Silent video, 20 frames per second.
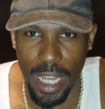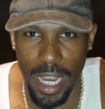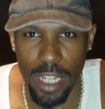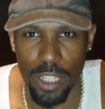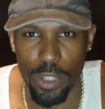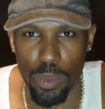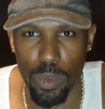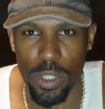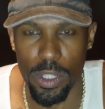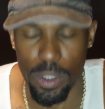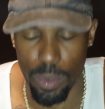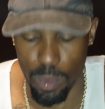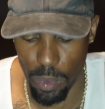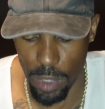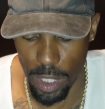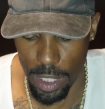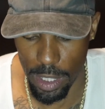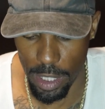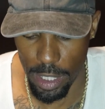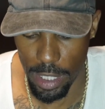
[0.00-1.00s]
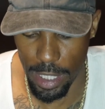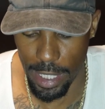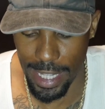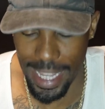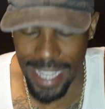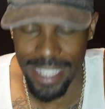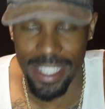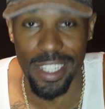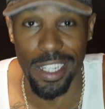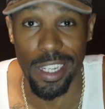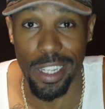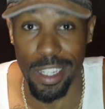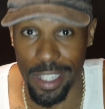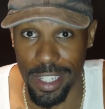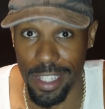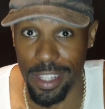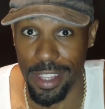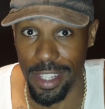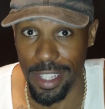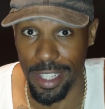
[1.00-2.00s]
honest with someone, then that's a
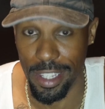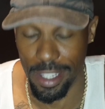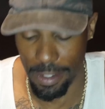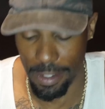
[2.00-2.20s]
good thing